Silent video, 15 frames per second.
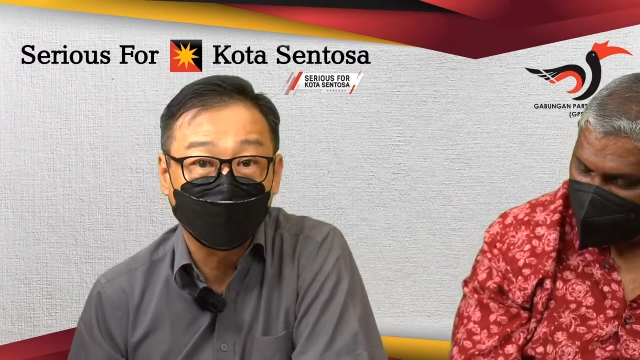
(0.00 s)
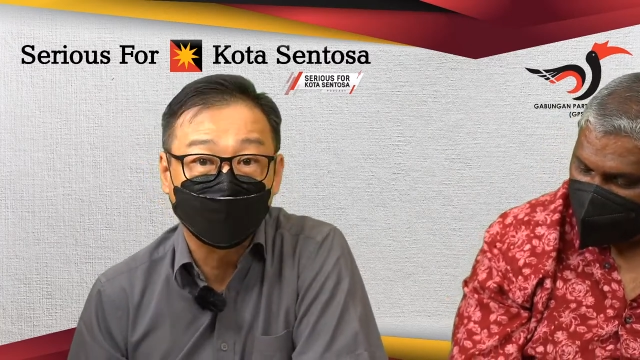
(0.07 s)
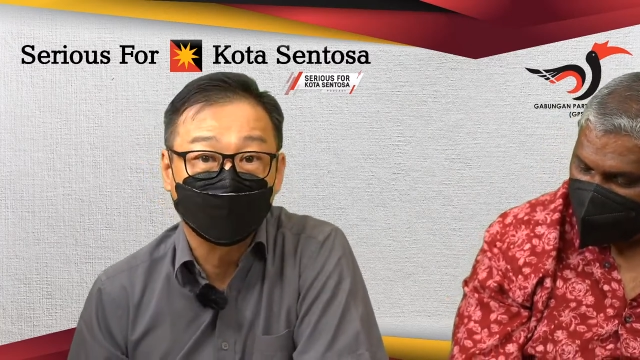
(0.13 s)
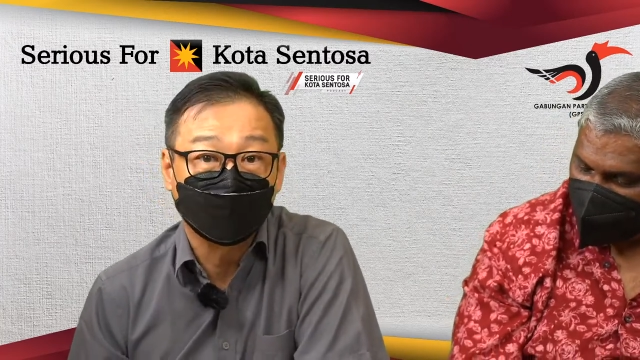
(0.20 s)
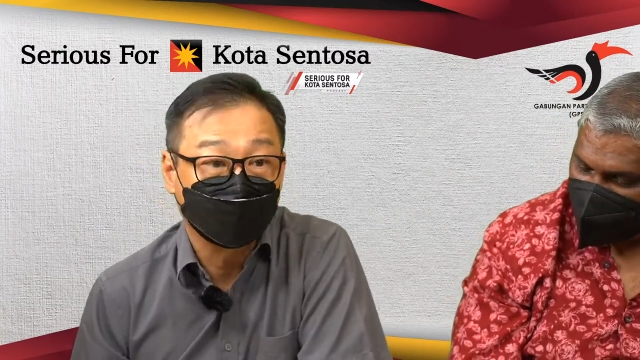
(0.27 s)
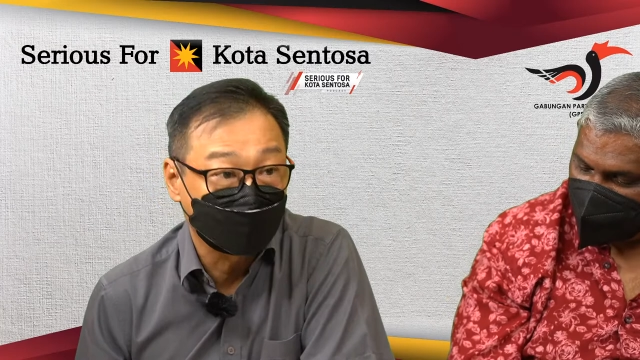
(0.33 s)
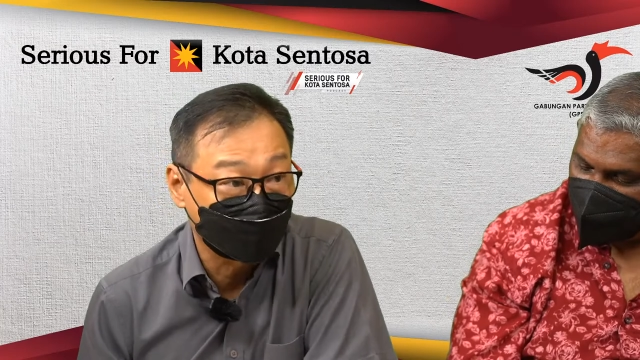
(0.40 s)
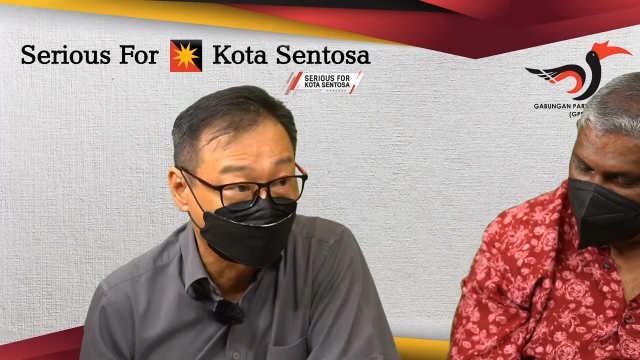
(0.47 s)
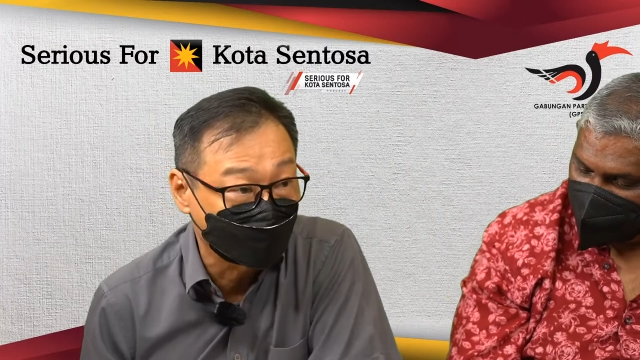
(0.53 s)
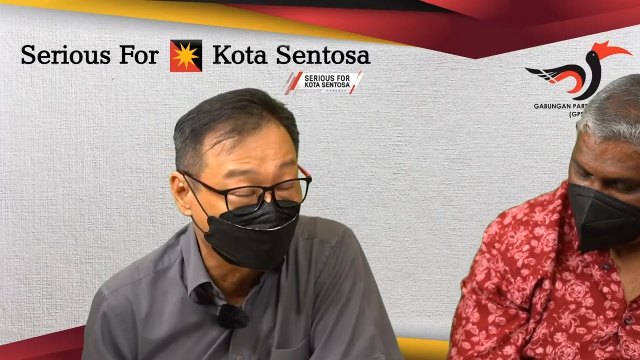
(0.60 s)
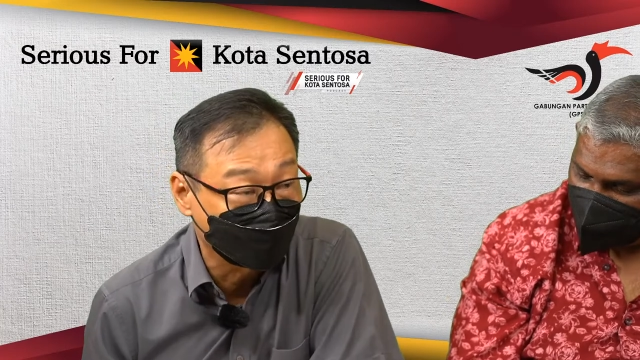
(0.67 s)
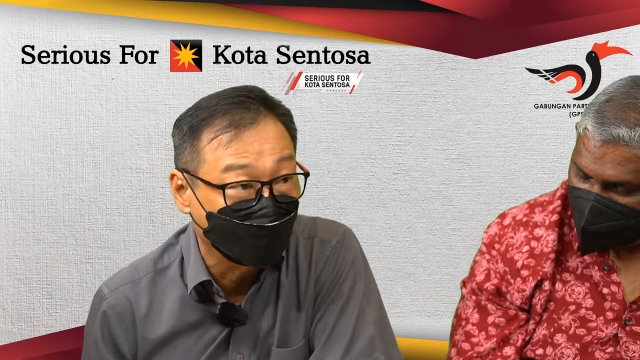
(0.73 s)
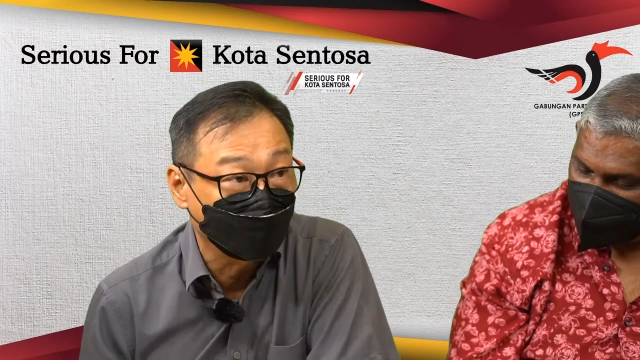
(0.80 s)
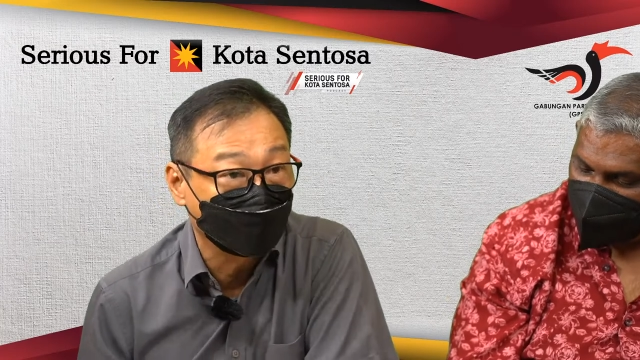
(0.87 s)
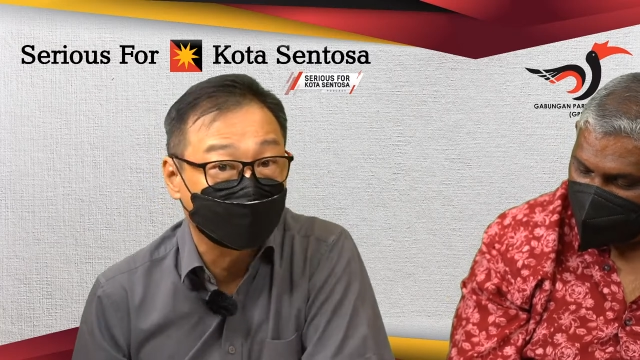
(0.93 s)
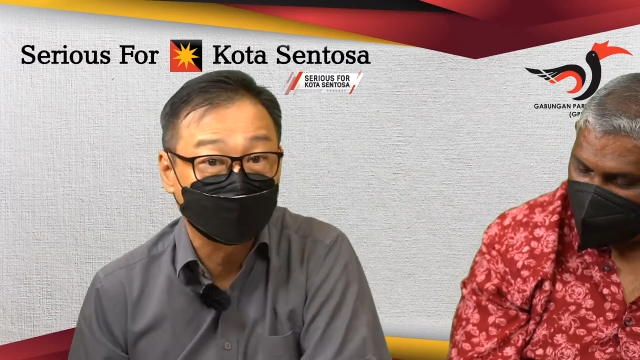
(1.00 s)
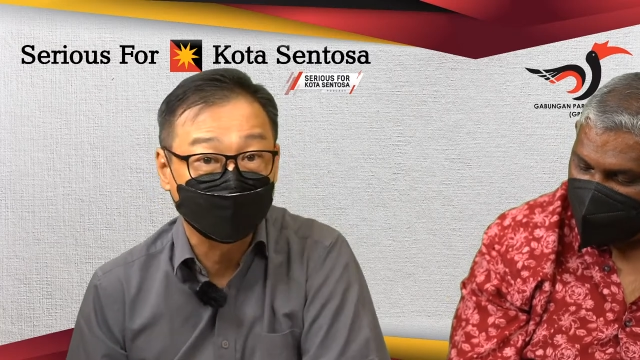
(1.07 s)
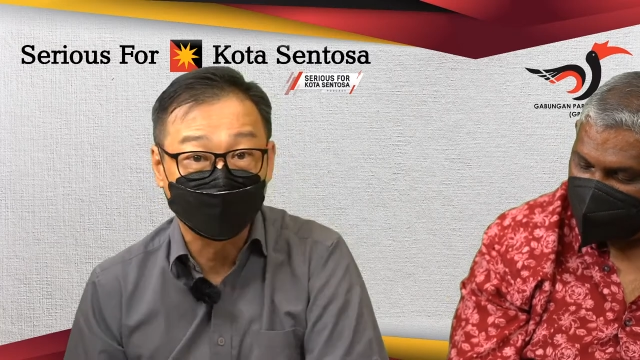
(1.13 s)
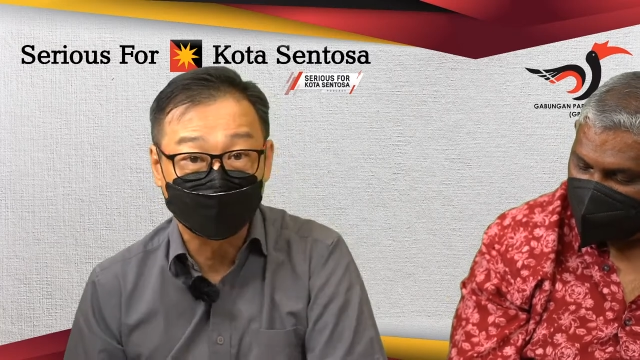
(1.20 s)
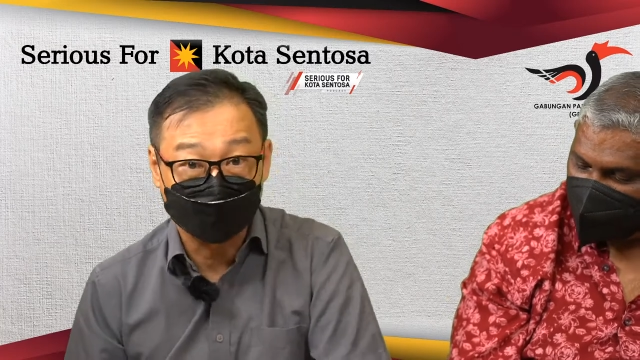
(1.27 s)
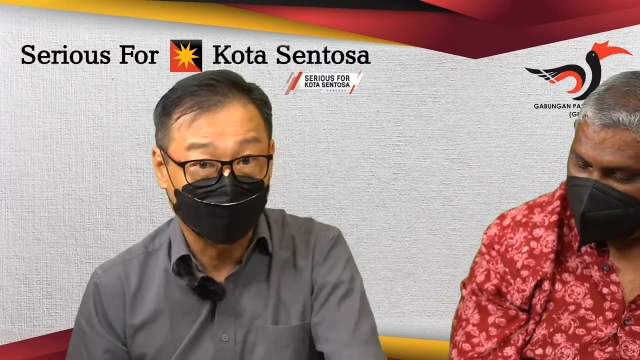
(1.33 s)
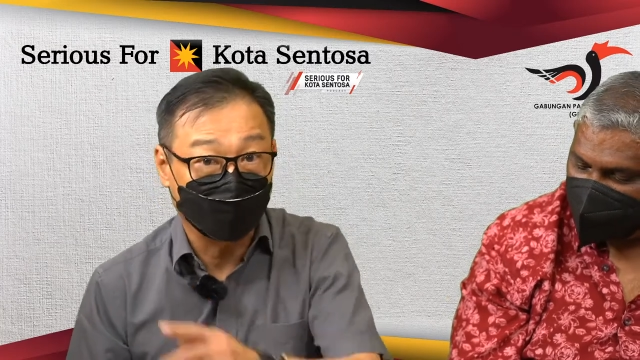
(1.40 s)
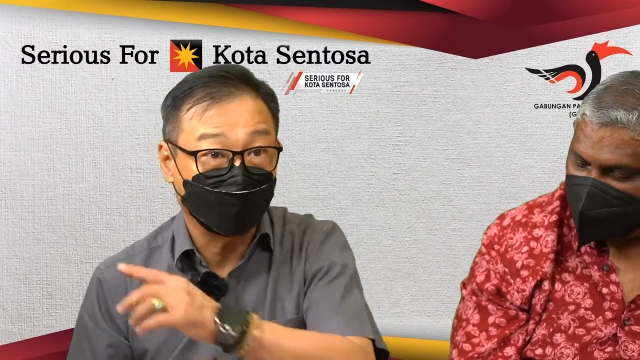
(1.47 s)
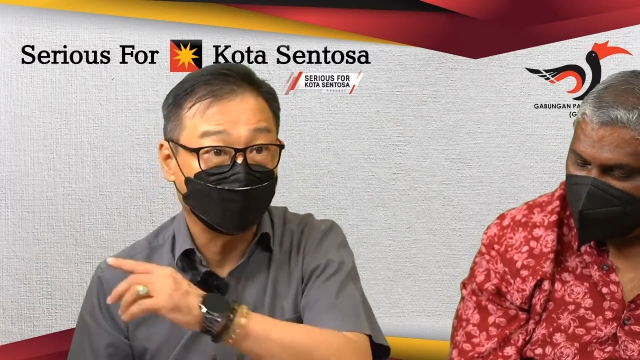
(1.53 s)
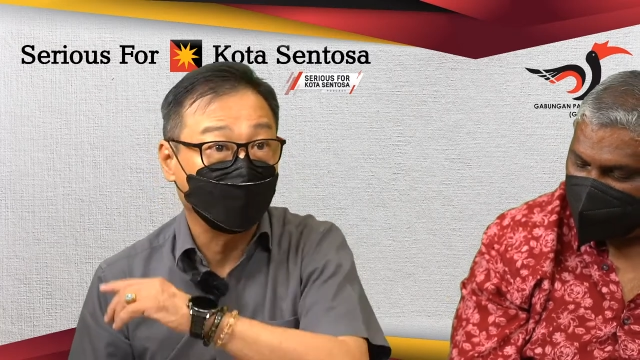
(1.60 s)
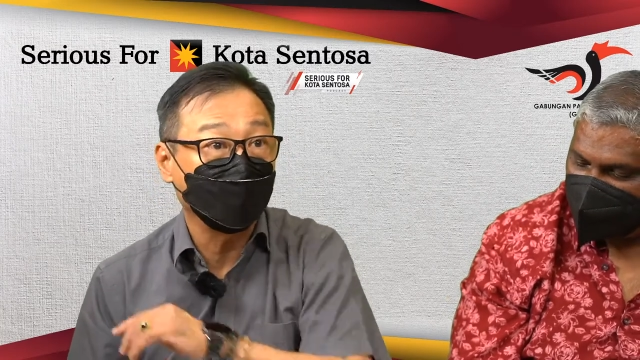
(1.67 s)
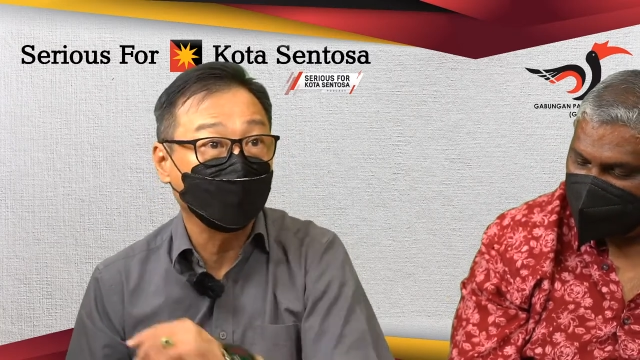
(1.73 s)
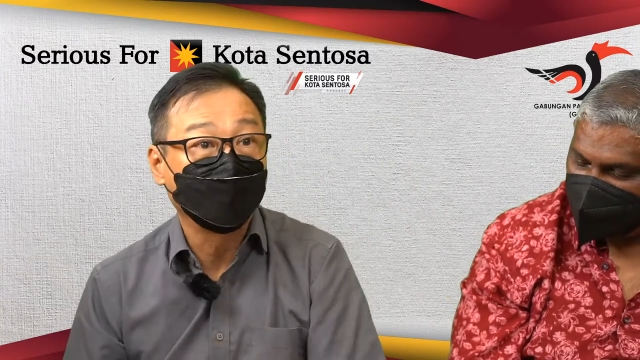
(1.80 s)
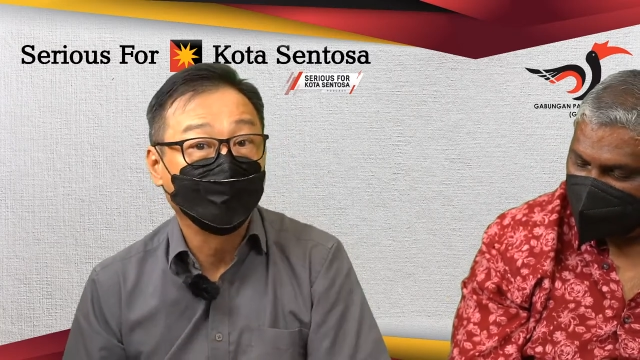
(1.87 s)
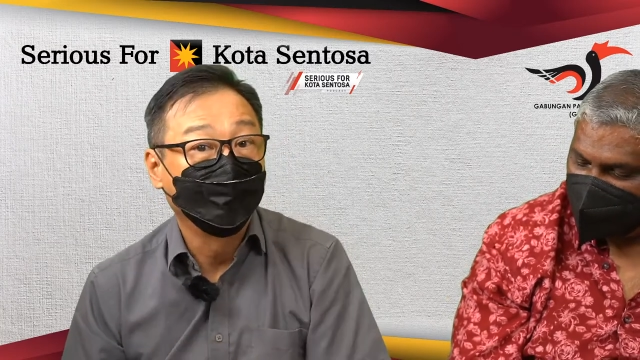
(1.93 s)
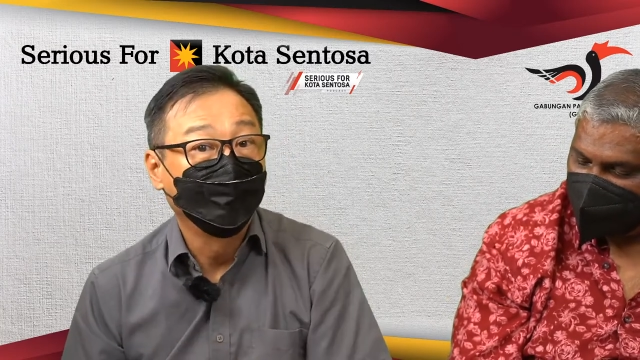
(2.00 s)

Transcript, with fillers: have roadshow going through Sarawak.